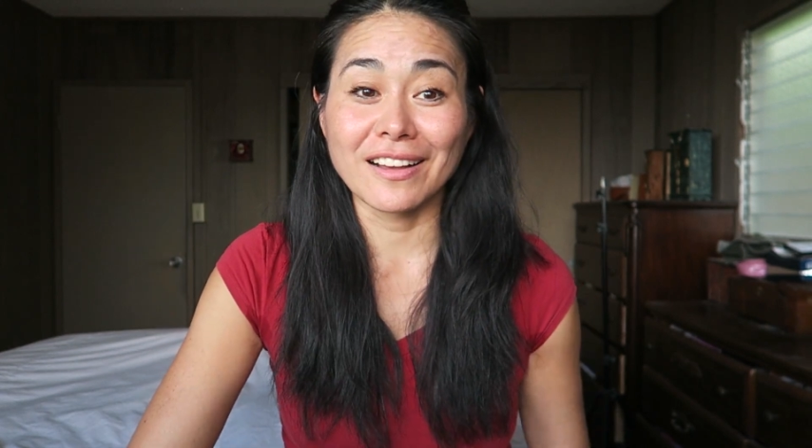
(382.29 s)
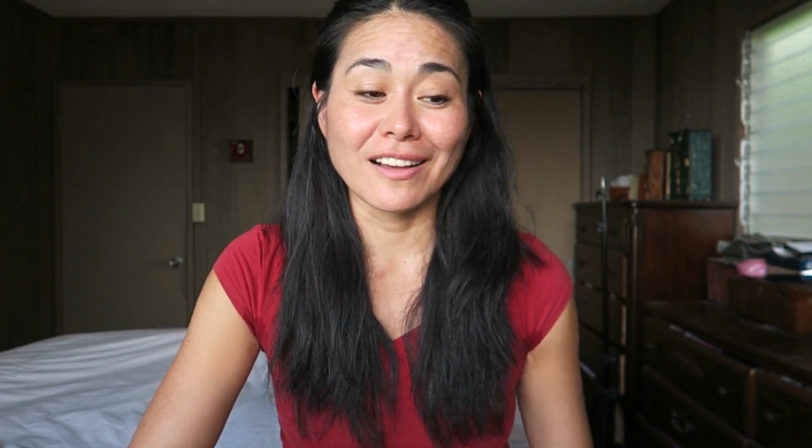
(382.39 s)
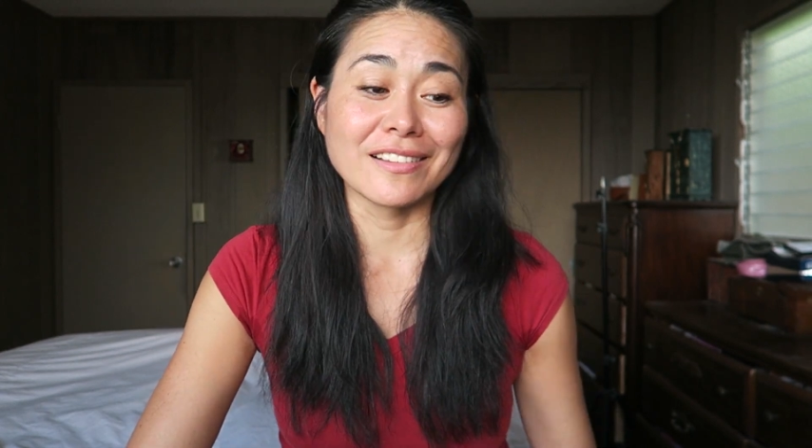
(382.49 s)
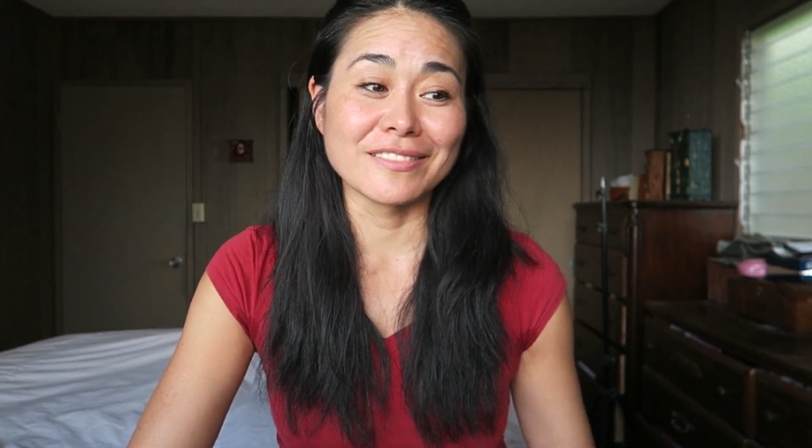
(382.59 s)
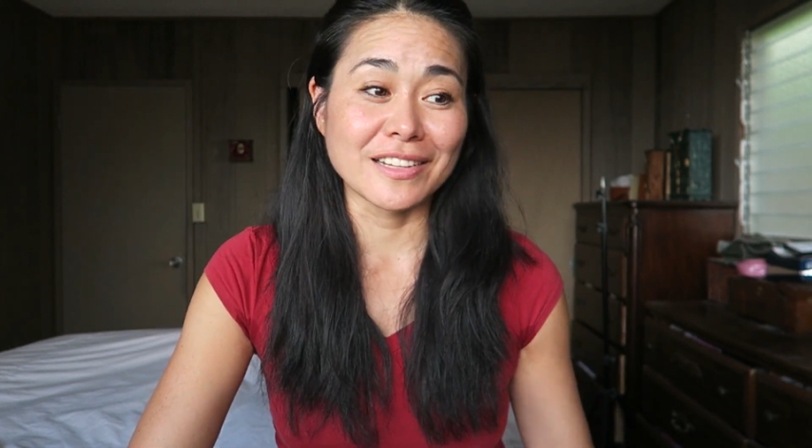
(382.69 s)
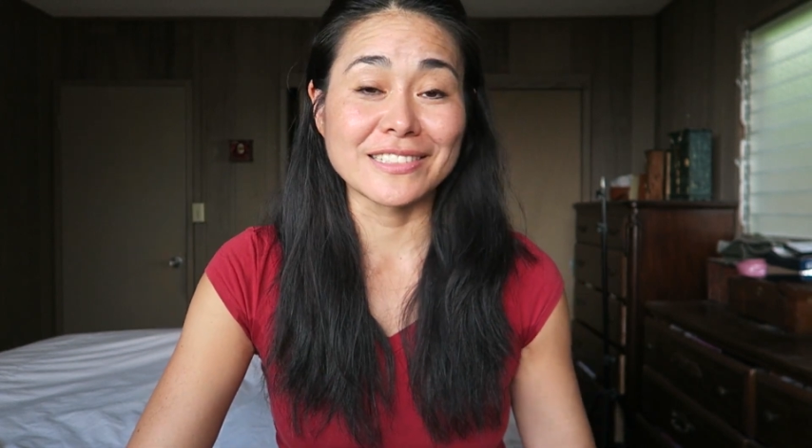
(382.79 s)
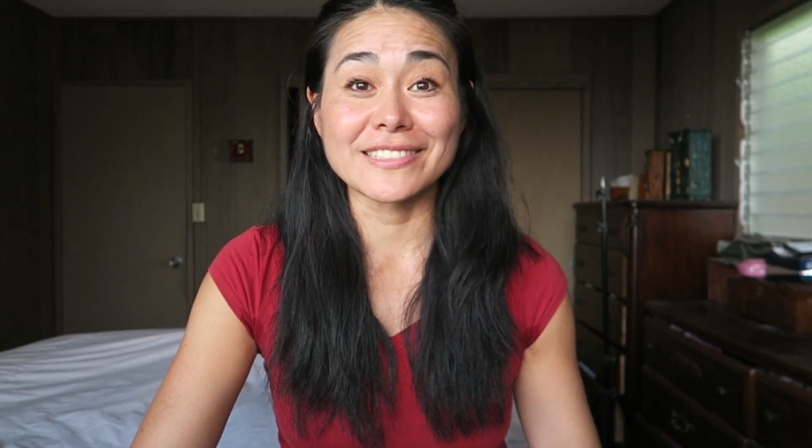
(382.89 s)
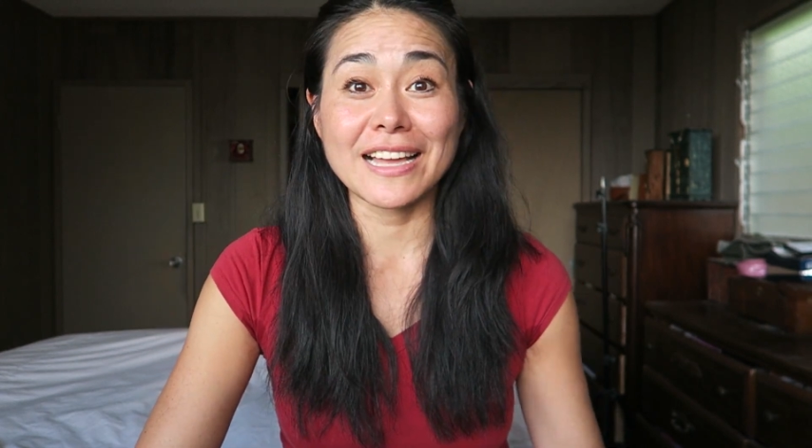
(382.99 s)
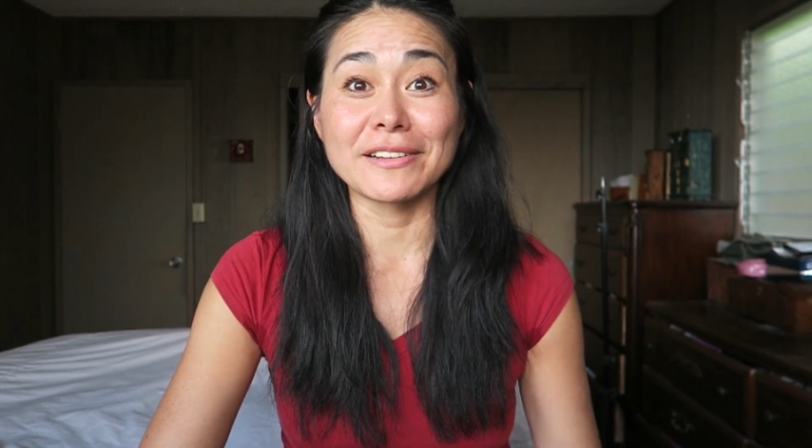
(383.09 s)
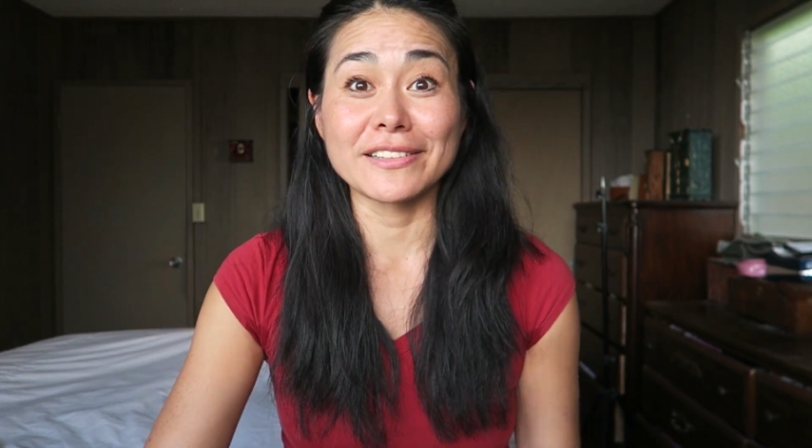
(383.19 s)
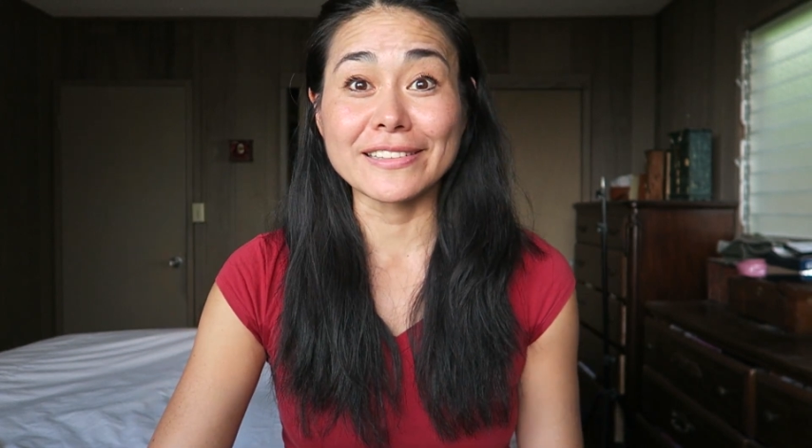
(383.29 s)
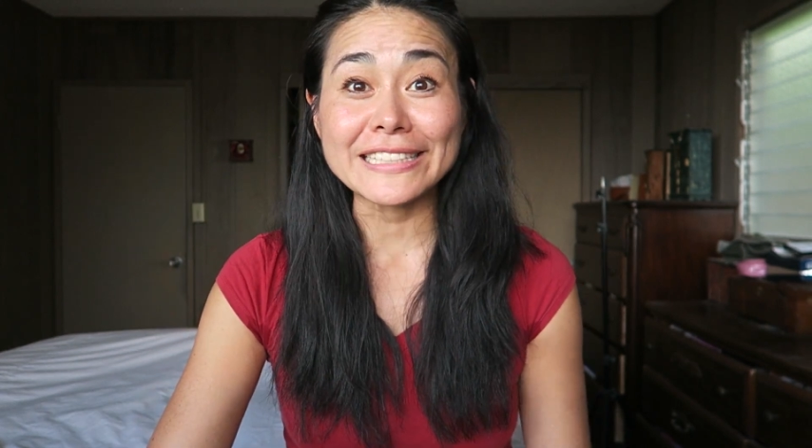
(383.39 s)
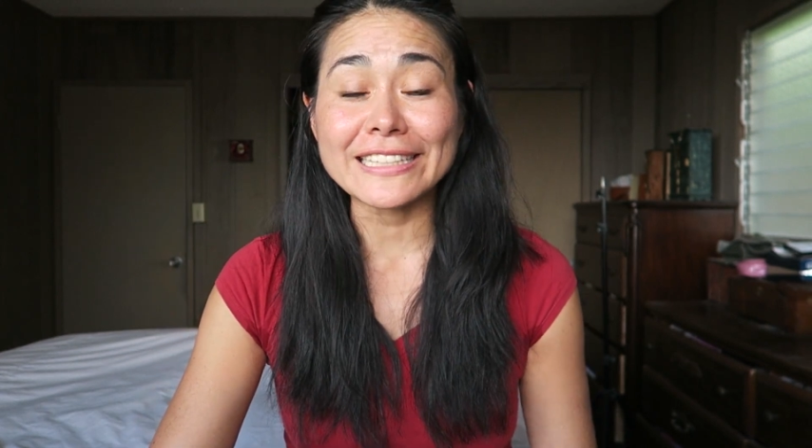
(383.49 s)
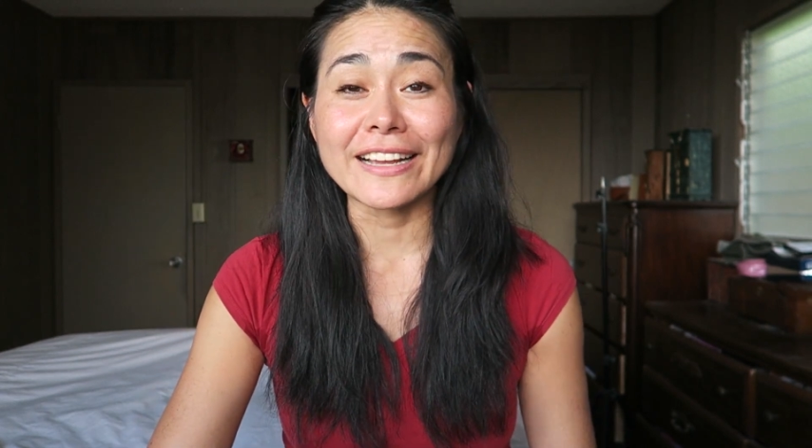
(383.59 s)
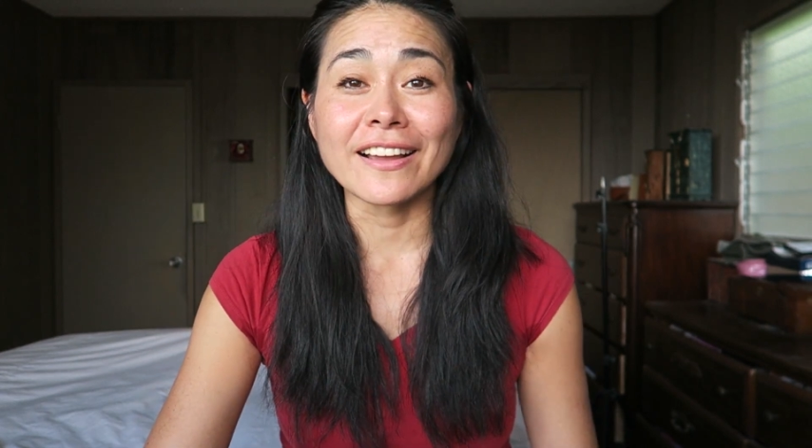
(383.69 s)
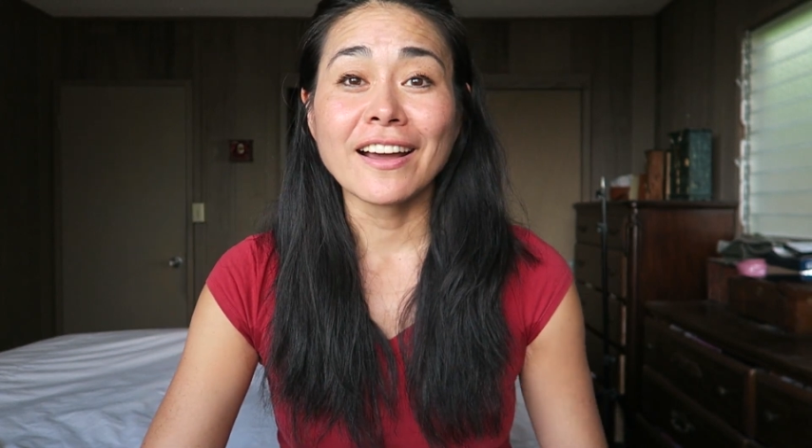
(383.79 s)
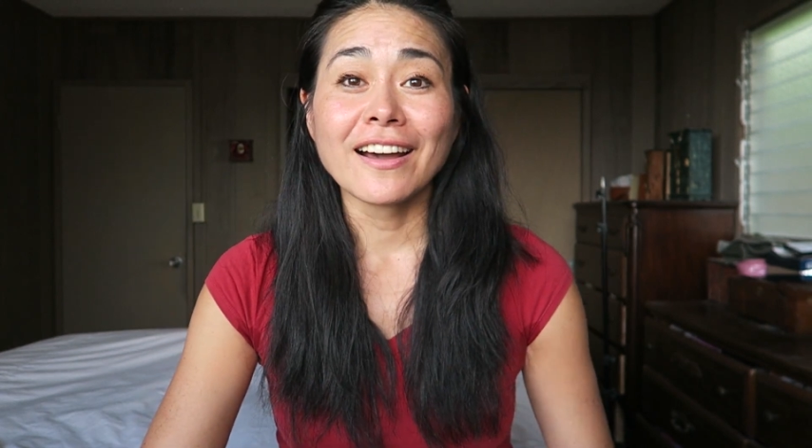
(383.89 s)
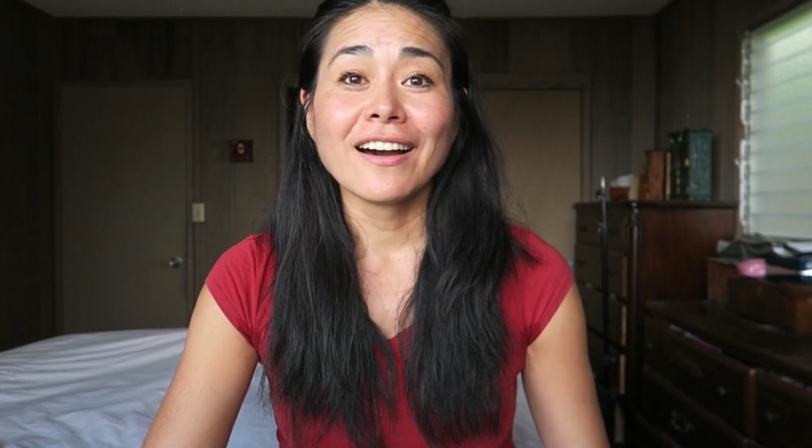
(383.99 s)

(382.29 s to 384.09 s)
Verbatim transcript: a, a, discounted cleaning.